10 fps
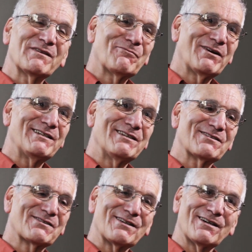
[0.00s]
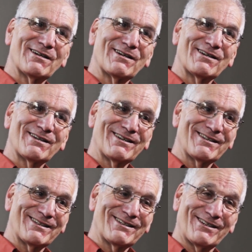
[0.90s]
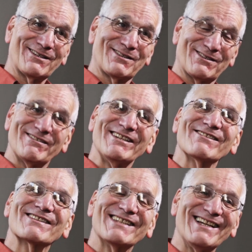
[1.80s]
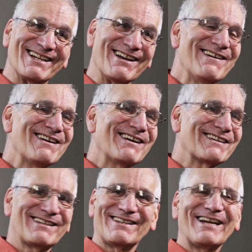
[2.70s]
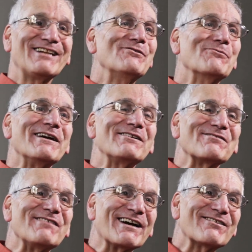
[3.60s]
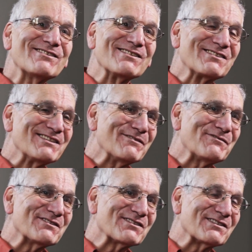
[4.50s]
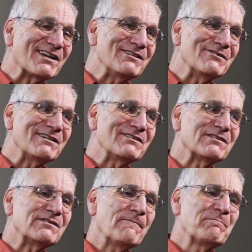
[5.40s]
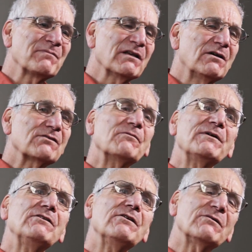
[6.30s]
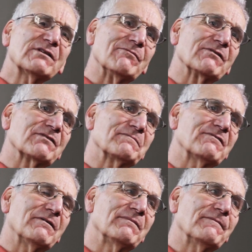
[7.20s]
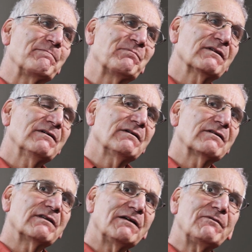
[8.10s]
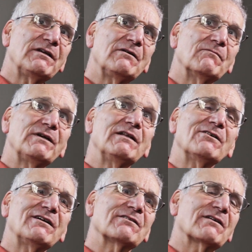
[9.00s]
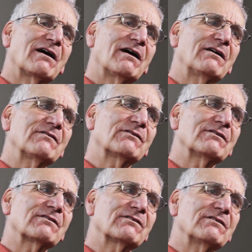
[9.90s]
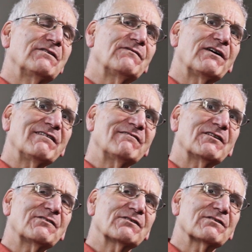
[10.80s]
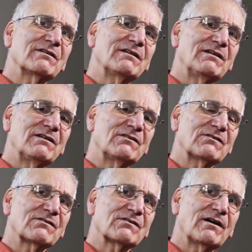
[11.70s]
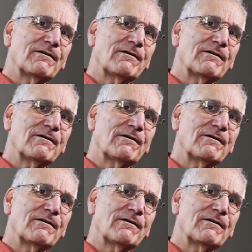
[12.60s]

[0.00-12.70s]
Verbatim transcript: when it's the real thing, can you wait around and see if it's attenuated? So we knew there was a problem. Then we learned that the virus is,